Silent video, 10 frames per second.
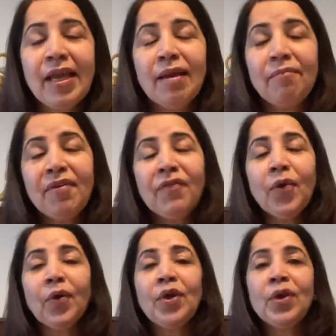
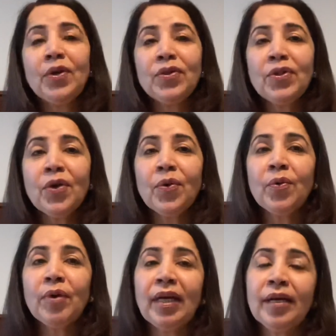before.
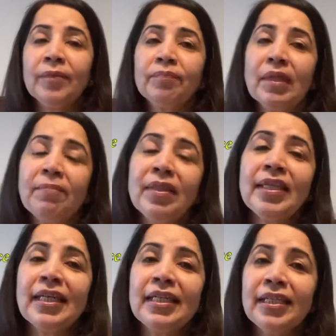So
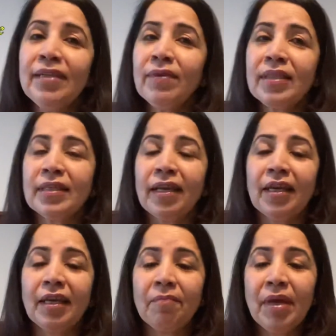basically she was
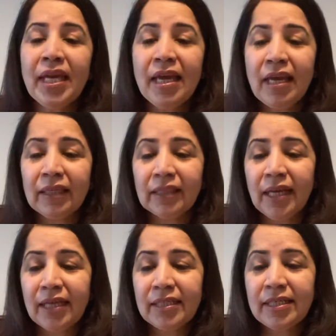telling me
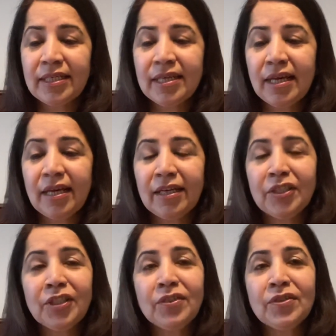that
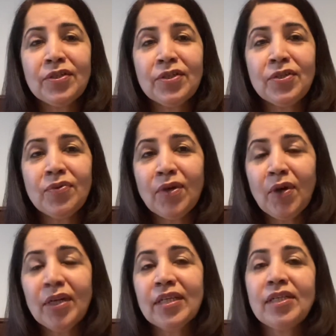she do
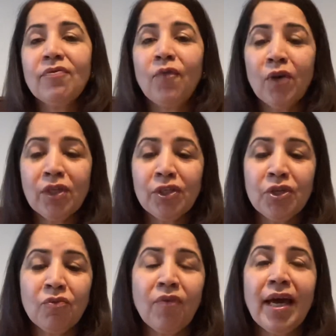not want
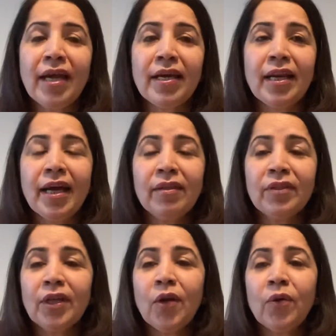to wear nice
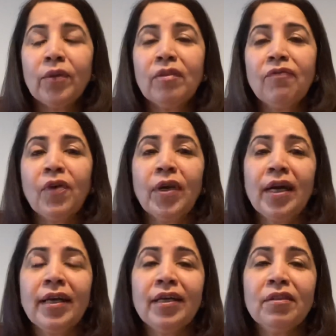clothes for
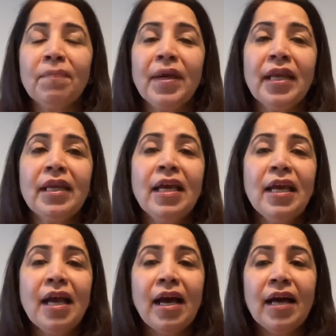her husband,
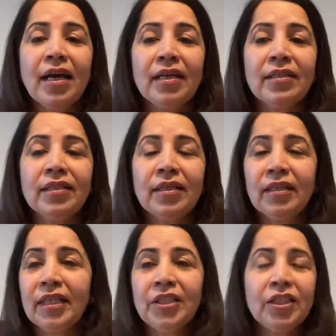and
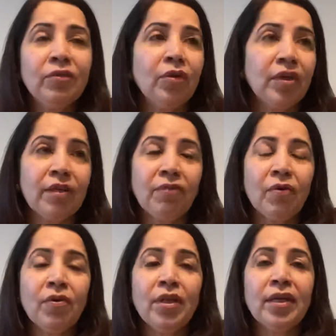she do not
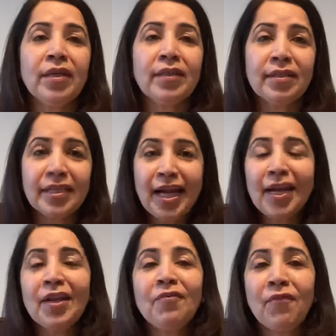even
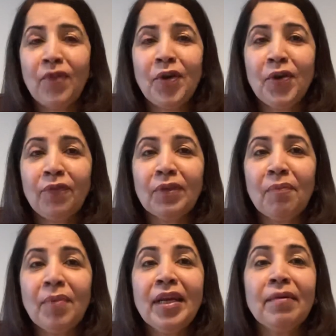stand in front of the
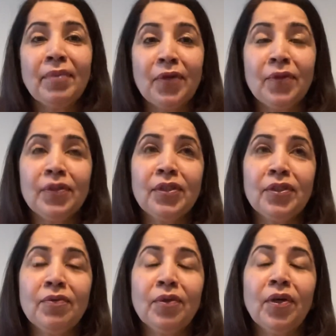mirror because she
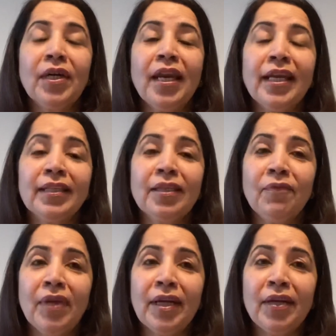do not like the
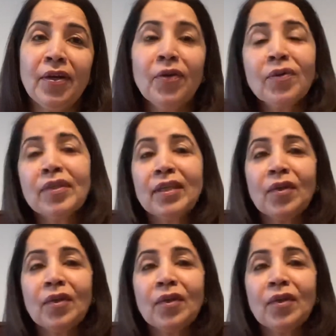way it looks. It